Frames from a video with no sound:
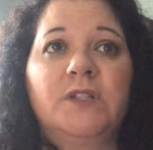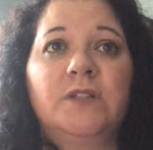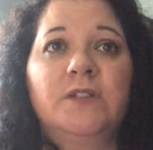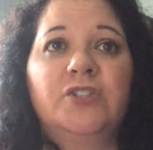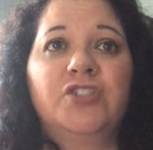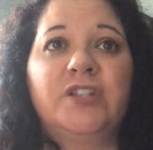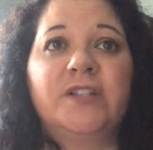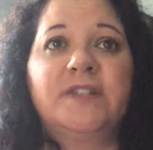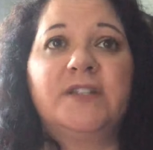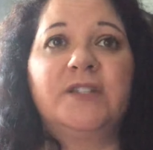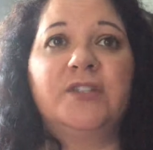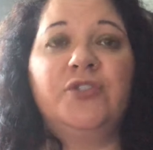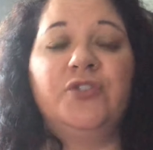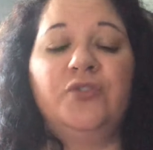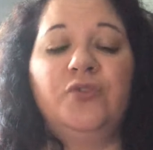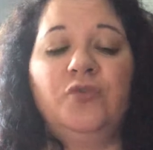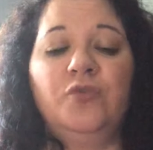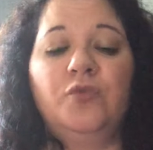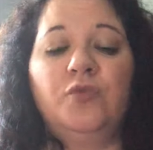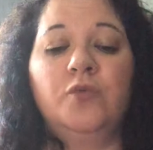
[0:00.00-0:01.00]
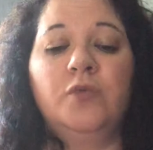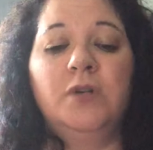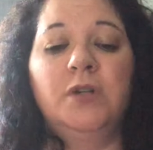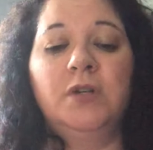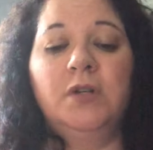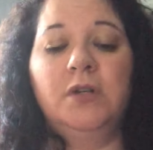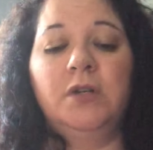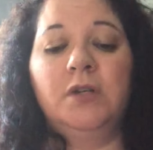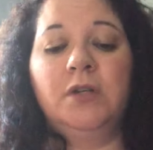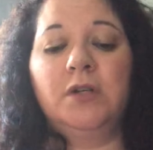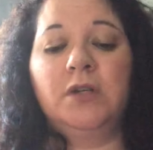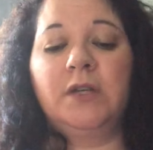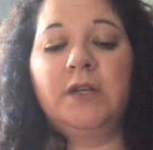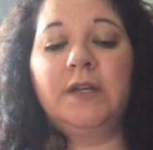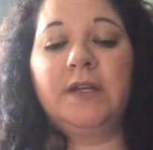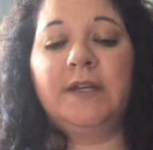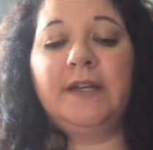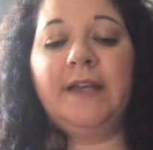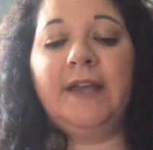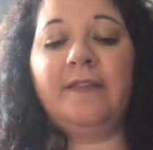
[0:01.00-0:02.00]
just to
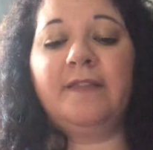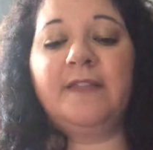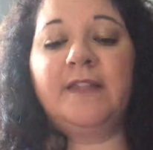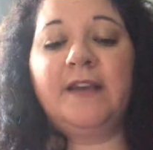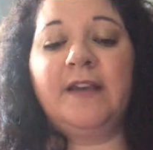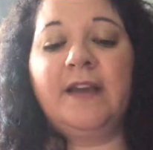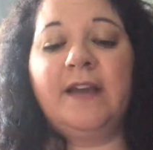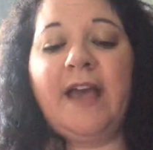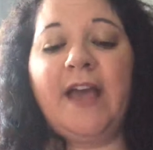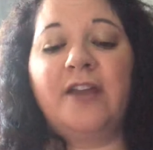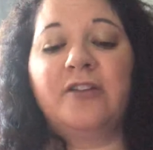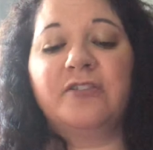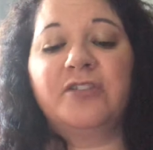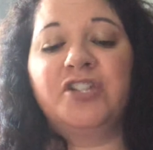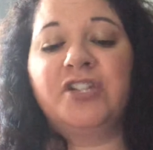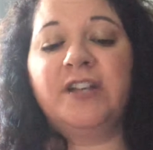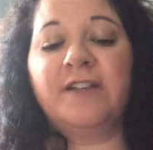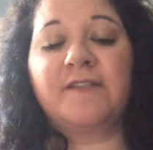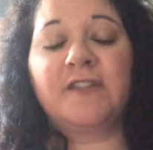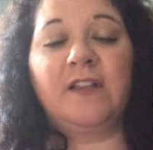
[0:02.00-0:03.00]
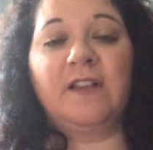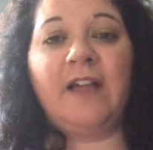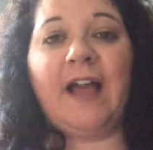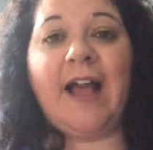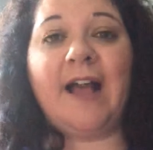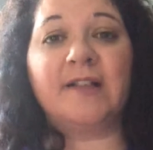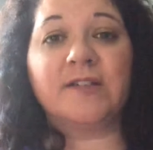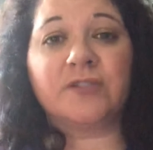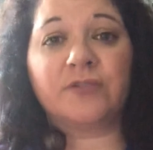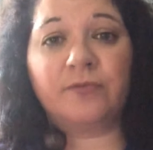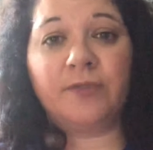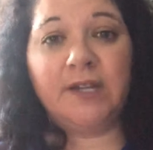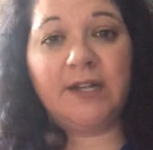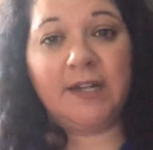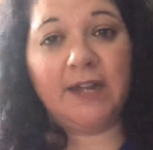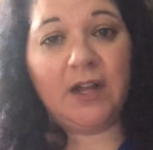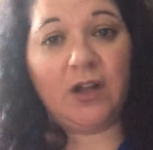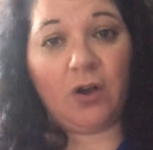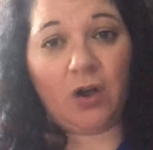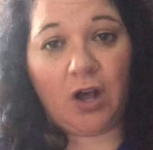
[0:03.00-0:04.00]
get the energy of the last
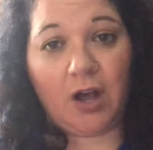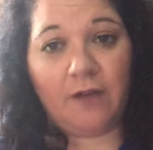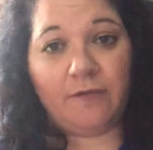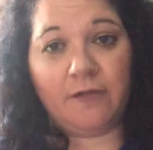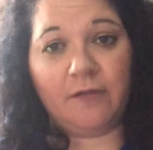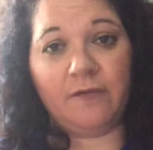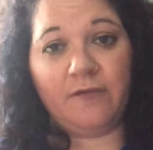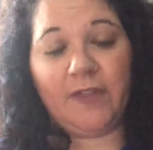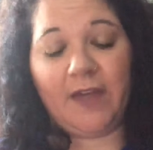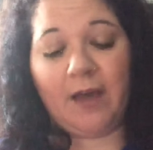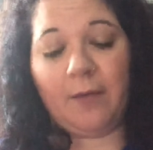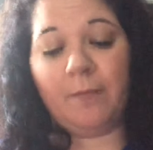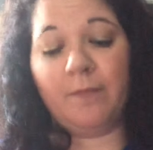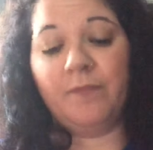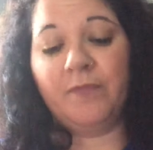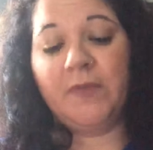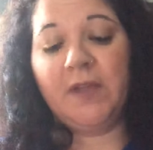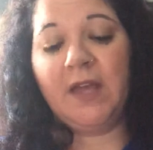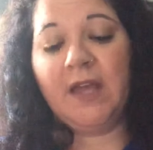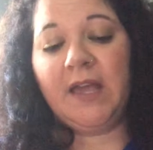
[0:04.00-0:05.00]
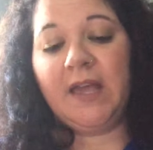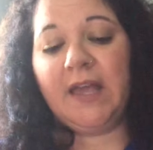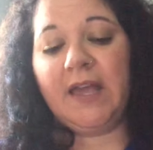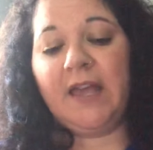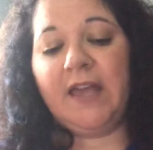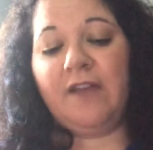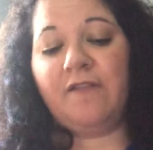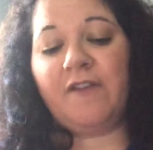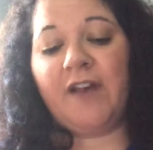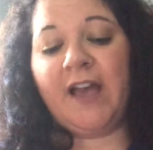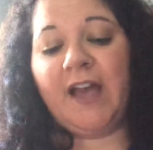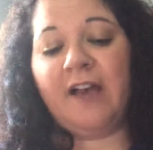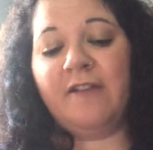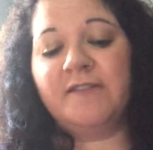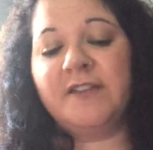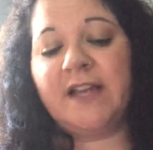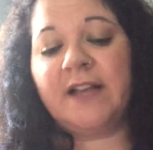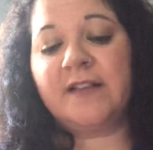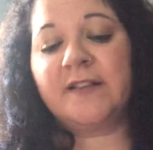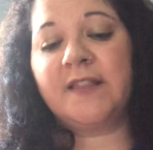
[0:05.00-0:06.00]
reading off of them. If I
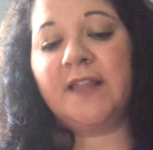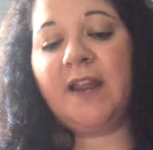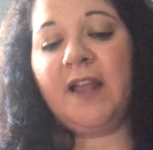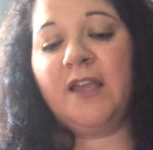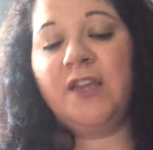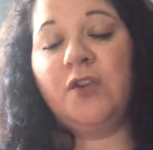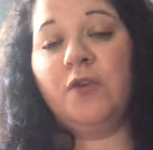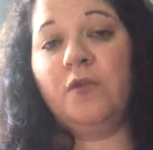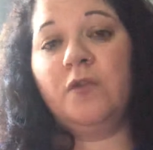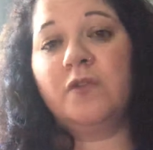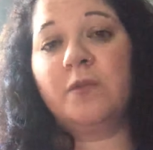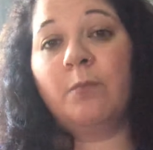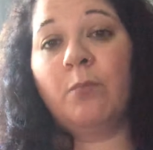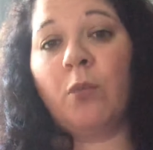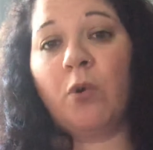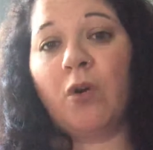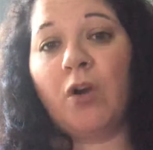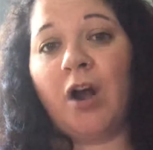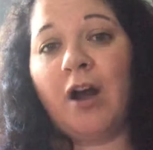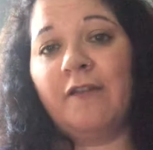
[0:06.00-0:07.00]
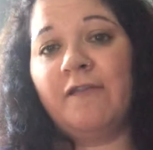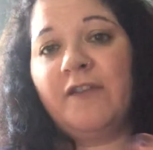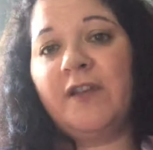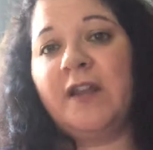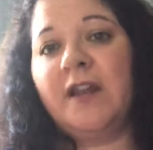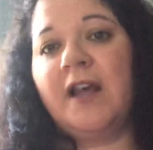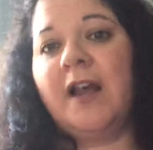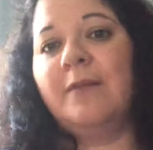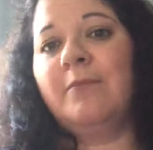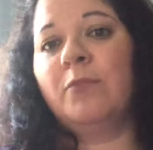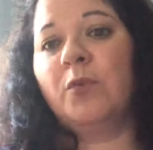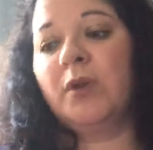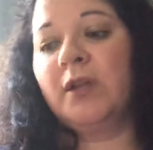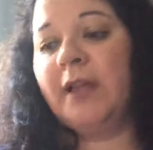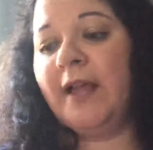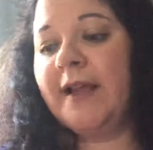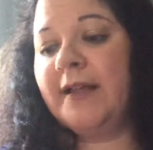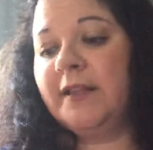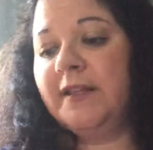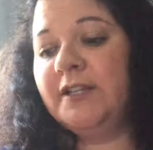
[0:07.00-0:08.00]
have decks that I use more often, I'm more
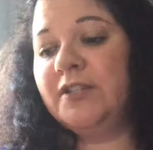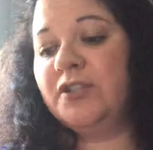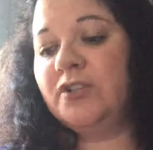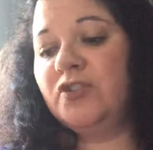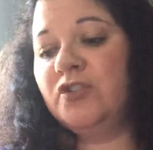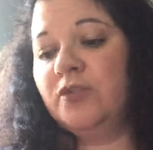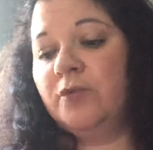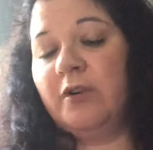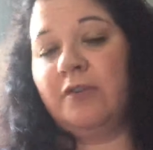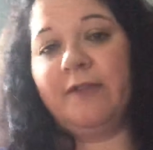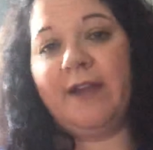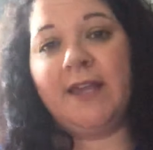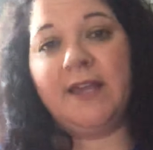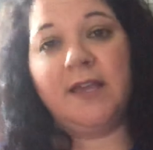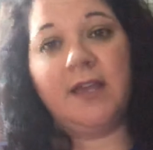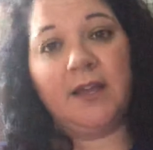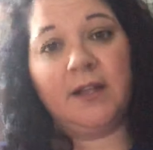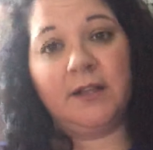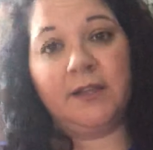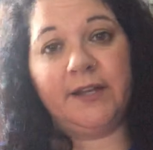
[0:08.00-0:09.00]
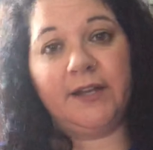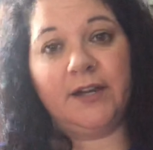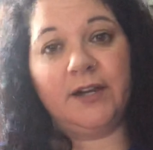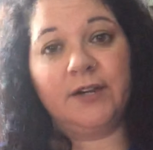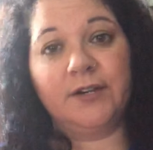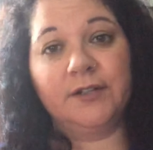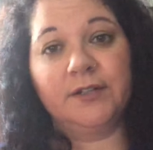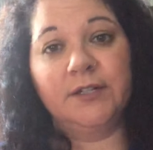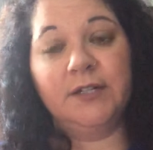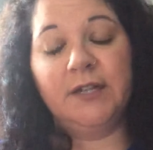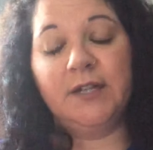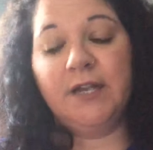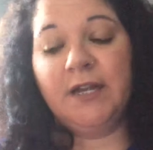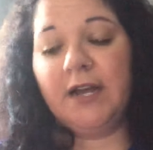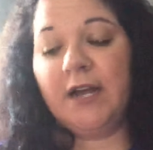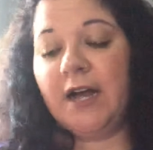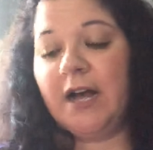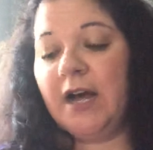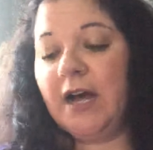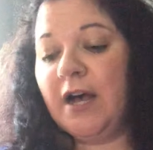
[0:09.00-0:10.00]
likely to do a Reiki clear.
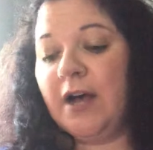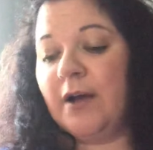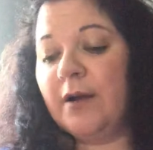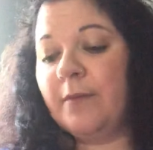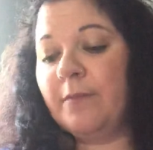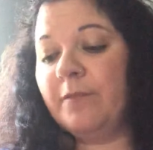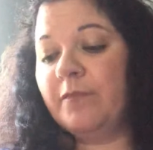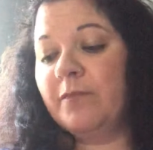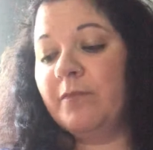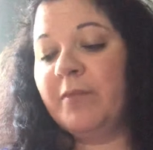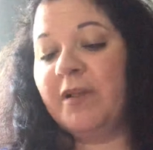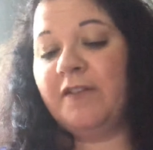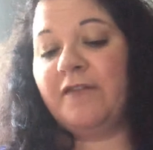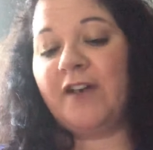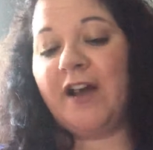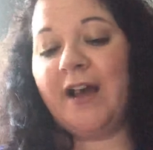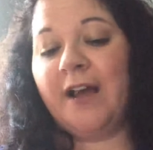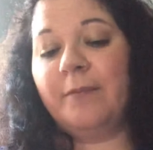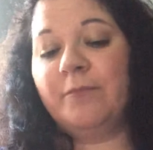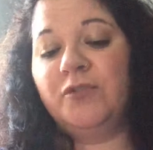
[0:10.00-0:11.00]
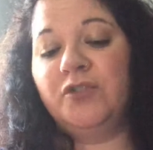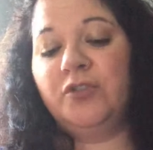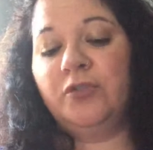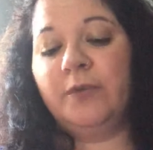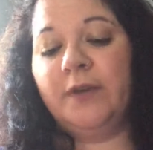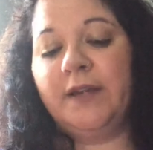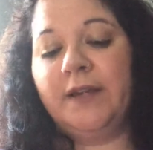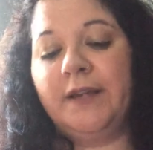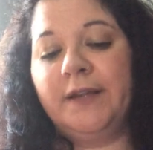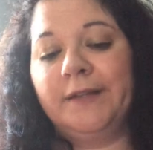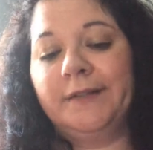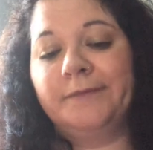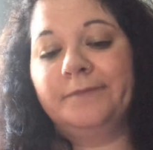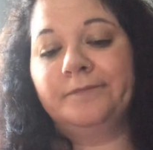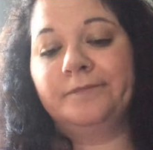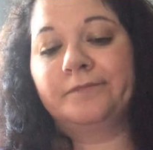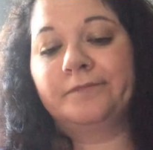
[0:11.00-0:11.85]
But if I'm doing